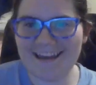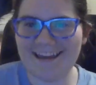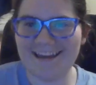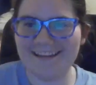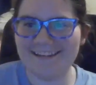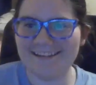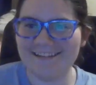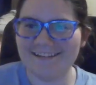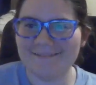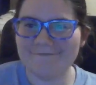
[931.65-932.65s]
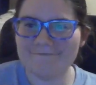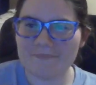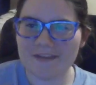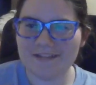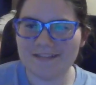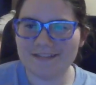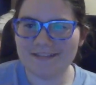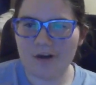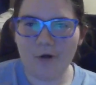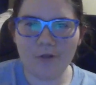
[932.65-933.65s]
And
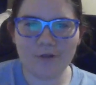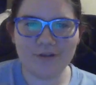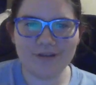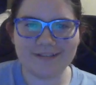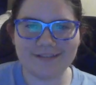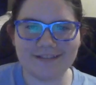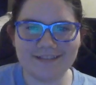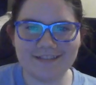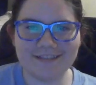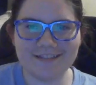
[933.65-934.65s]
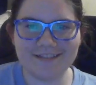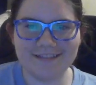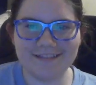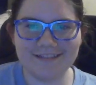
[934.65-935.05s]
it's all good. He's chilling.